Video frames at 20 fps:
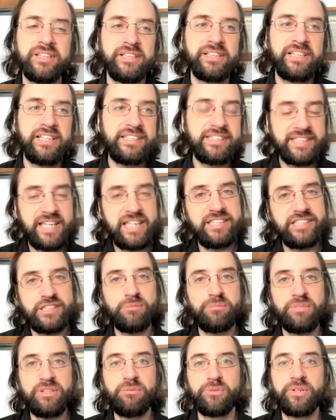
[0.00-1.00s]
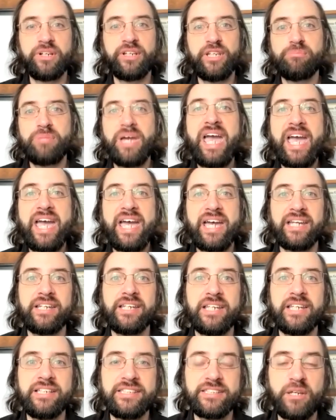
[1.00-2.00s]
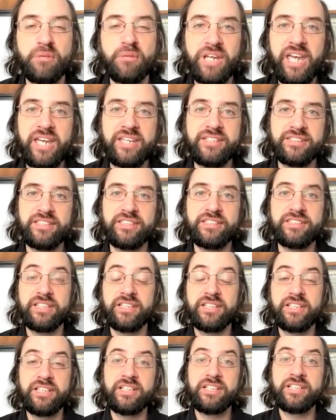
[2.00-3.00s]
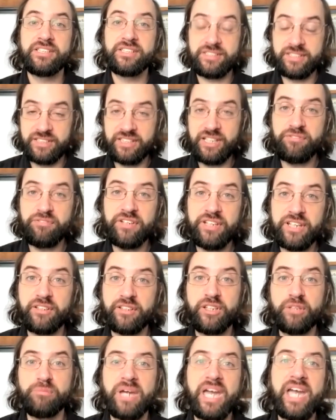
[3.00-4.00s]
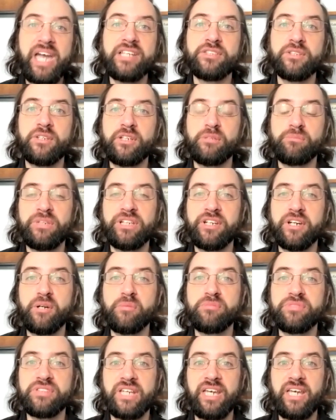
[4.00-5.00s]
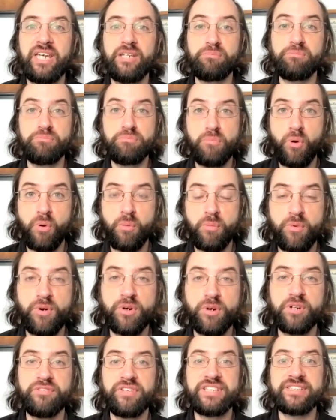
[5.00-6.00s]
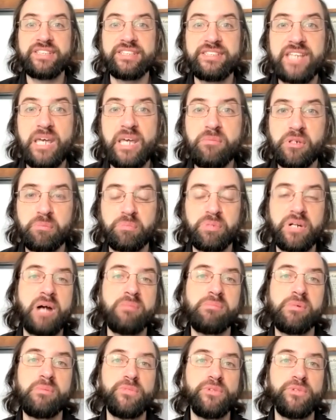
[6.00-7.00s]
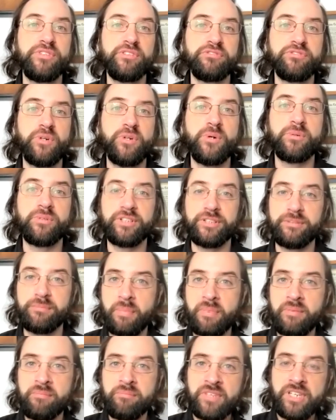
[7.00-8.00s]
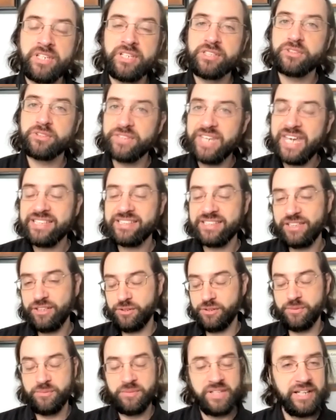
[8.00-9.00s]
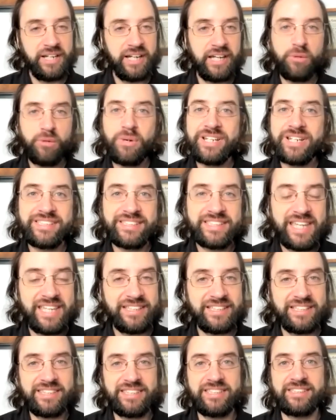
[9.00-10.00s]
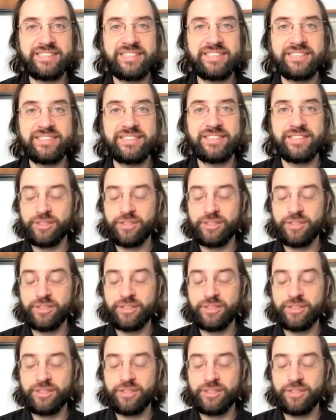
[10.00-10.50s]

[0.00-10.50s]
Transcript: it tends to be really bad. In some cases, significantly bad, so it becomes a more of a systemic problem moving forward. So that's, I don't want to say that this is